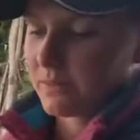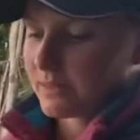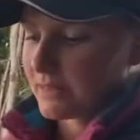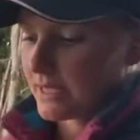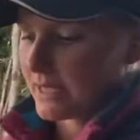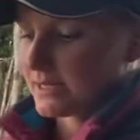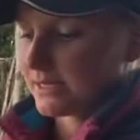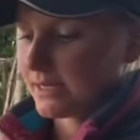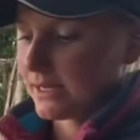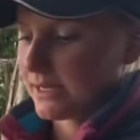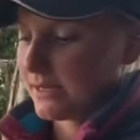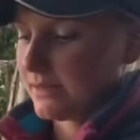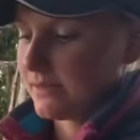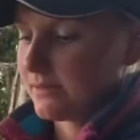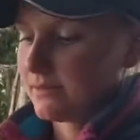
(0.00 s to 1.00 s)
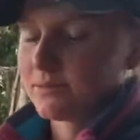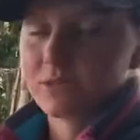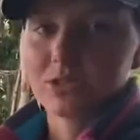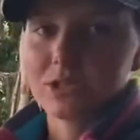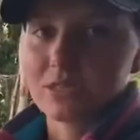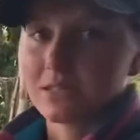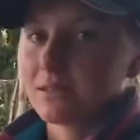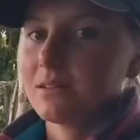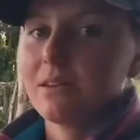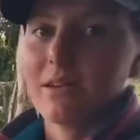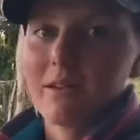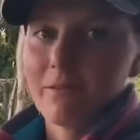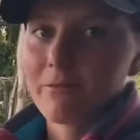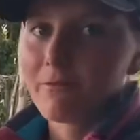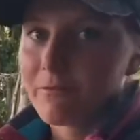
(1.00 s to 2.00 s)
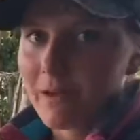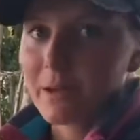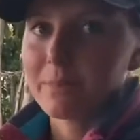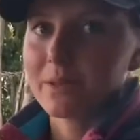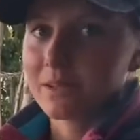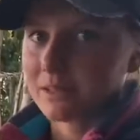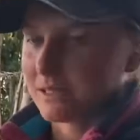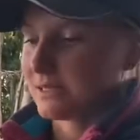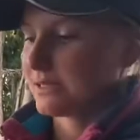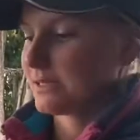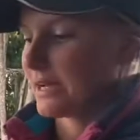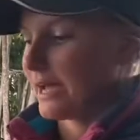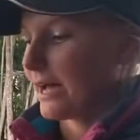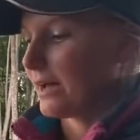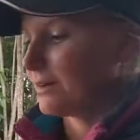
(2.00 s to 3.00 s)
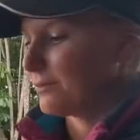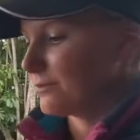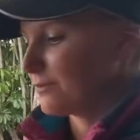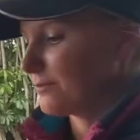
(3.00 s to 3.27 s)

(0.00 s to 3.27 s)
These are just fabulous to have.